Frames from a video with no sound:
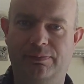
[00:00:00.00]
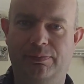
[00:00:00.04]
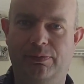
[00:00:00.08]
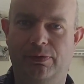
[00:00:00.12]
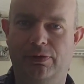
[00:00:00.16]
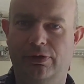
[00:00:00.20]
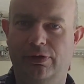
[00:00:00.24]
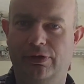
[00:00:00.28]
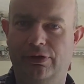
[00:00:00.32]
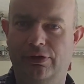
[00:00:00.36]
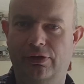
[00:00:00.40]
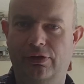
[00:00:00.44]

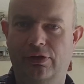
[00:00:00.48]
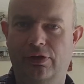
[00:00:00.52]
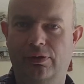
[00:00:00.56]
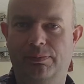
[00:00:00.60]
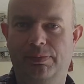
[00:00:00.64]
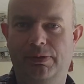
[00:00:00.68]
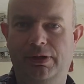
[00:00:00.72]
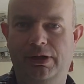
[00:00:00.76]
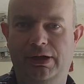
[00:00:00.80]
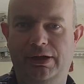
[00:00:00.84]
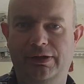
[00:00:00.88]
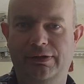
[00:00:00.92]
board
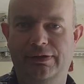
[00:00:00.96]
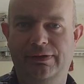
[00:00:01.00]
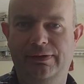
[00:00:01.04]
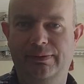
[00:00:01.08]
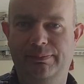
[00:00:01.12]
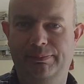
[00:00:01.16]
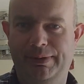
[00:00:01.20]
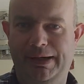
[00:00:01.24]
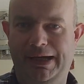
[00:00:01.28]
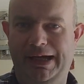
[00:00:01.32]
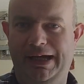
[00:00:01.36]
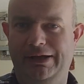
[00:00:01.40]
up on the
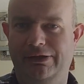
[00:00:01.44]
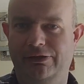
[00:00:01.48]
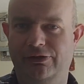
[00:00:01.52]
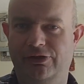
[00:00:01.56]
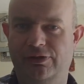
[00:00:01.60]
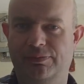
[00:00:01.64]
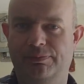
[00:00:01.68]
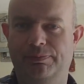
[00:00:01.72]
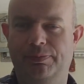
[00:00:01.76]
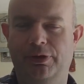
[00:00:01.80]
bench.